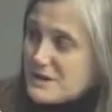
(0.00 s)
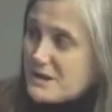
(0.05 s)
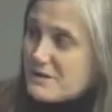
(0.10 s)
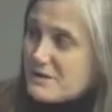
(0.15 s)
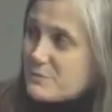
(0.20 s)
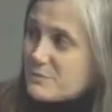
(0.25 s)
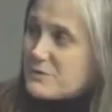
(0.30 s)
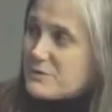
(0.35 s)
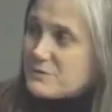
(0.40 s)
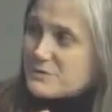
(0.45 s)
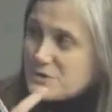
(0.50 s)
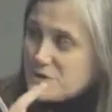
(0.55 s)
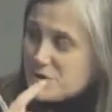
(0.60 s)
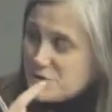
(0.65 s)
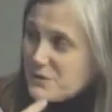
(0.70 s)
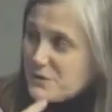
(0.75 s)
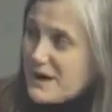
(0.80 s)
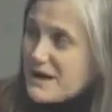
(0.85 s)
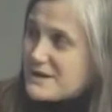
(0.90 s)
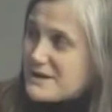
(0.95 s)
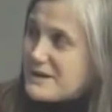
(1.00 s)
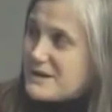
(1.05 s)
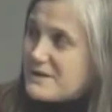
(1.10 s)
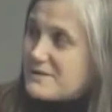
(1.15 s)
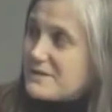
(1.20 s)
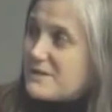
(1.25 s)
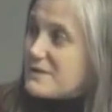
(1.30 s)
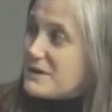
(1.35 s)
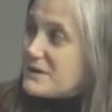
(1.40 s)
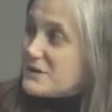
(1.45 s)
government was
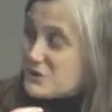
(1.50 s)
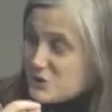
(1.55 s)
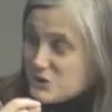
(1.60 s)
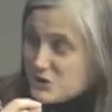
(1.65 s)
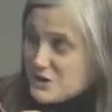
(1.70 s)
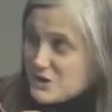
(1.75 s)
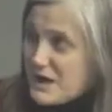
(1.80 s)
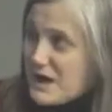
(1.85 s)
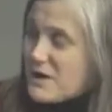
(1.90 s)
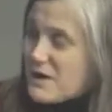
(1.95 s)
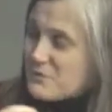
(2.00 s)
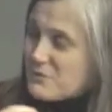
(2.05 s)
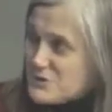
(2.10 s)
threatening that they should not